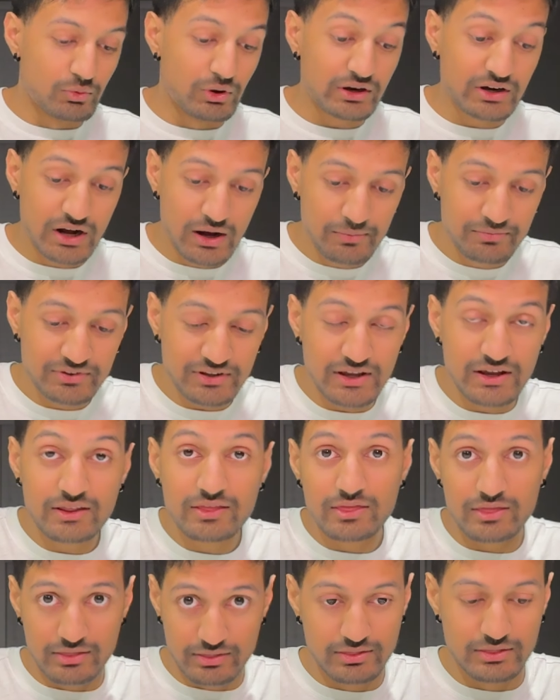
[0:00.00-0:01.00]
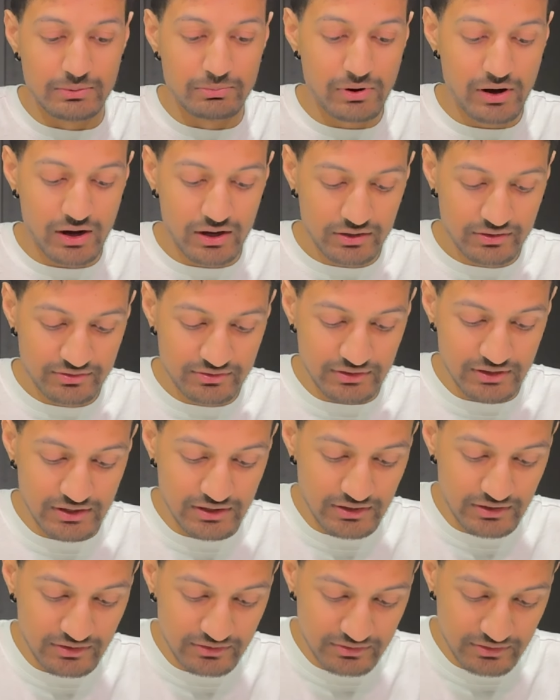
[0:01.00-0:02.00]
What comes in the box
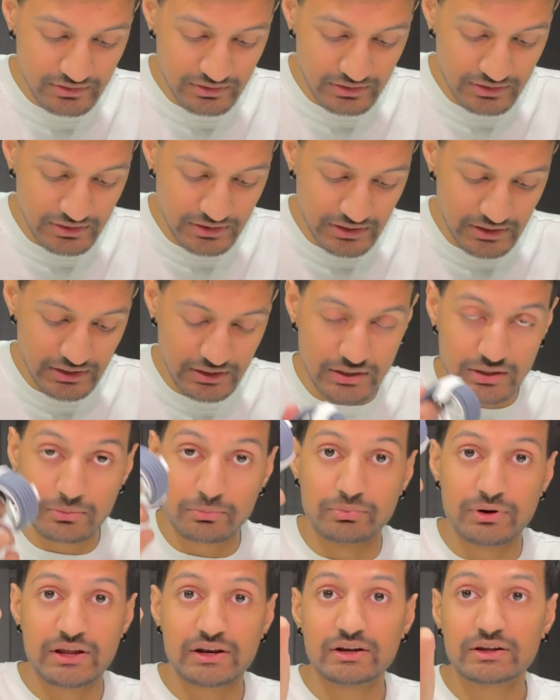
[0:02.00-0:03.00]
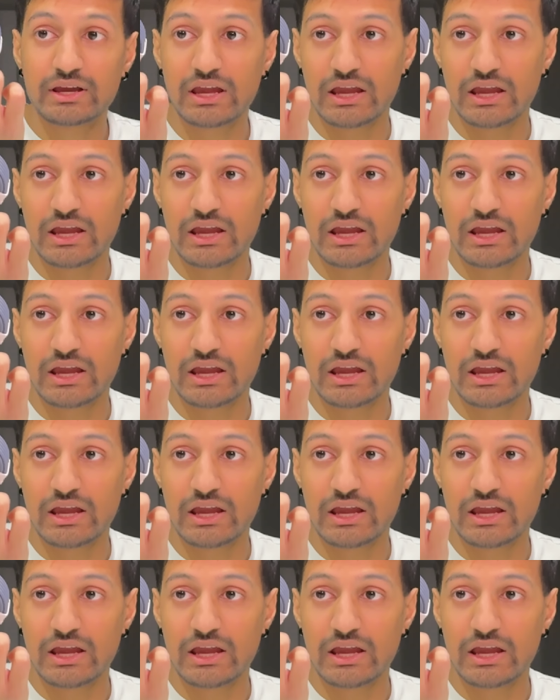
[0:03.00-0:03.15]
is the braided